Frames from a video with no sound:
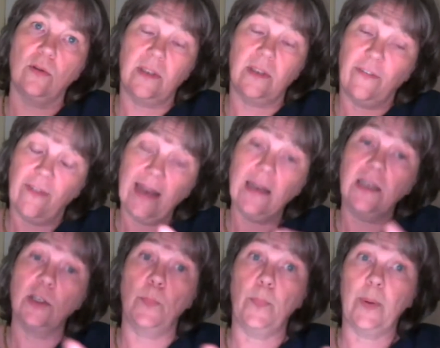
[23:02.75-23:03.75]

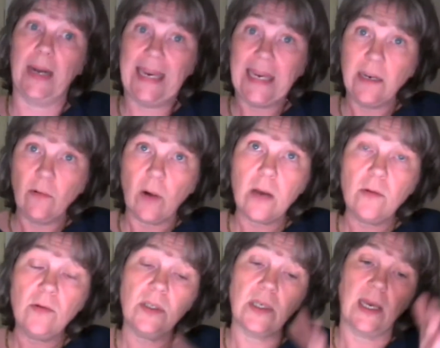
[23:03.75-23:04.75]
defining the
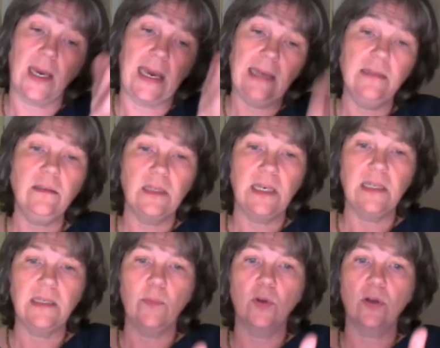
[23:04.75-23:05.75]
playground and the
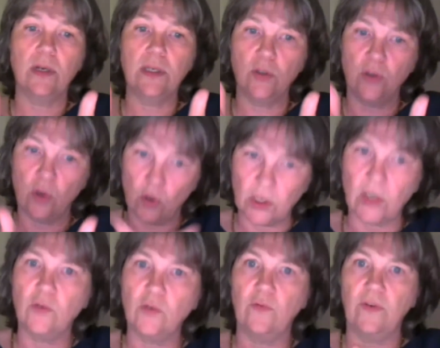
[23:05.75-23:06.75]
data modeling, those
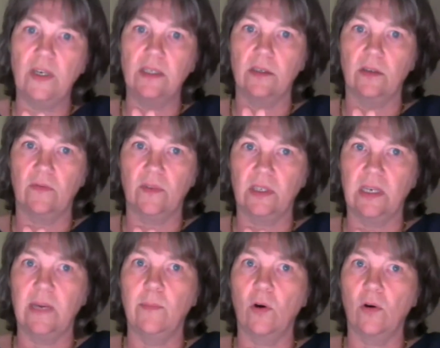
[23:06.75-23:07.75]
are two faces of the
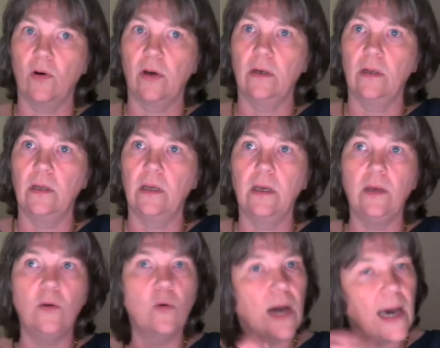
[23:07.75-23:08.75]
same coin.
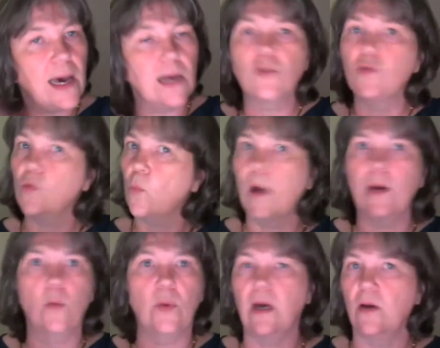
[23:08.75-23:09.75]
You cannot do
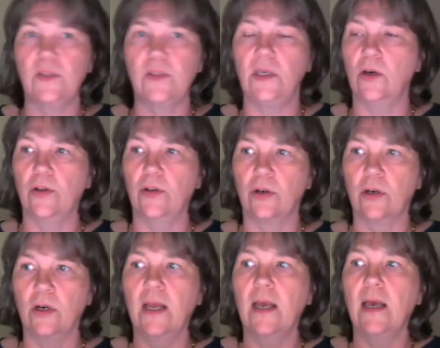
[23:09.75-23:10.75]
one without the other.
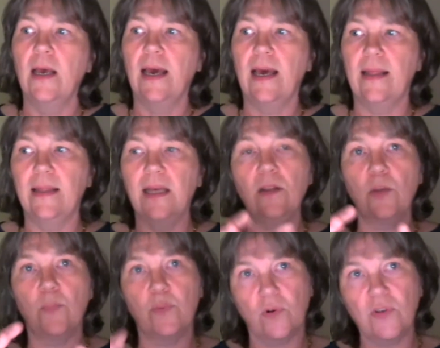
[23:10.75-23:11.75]
And then
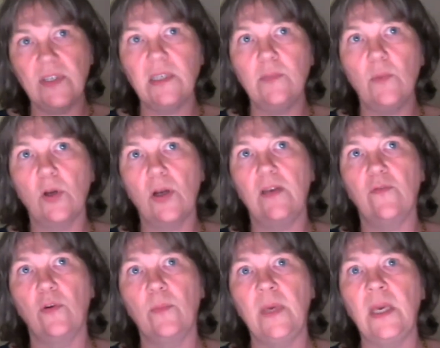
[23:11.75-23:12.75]
the process modeling
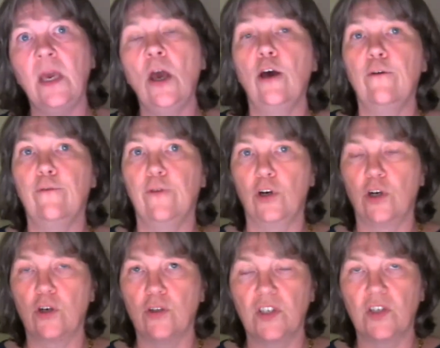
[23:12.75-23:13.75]
for me further
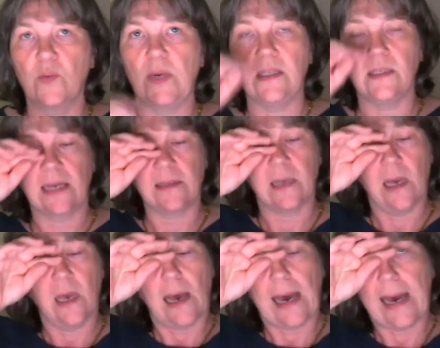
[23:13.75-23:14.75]
constrains that.
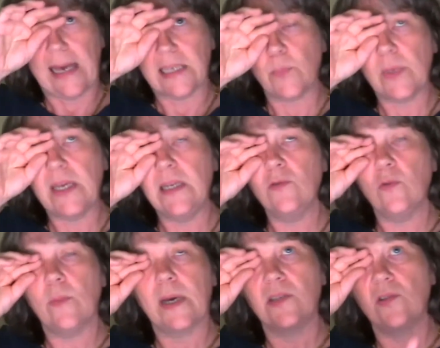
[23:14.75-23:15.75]
I explain it
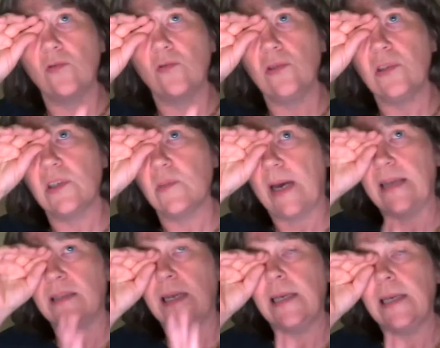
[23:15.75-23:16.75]
to my students by
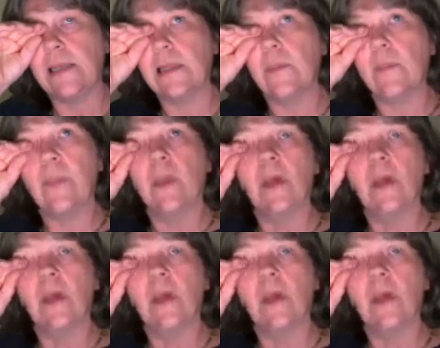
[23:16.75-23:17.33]
telling them,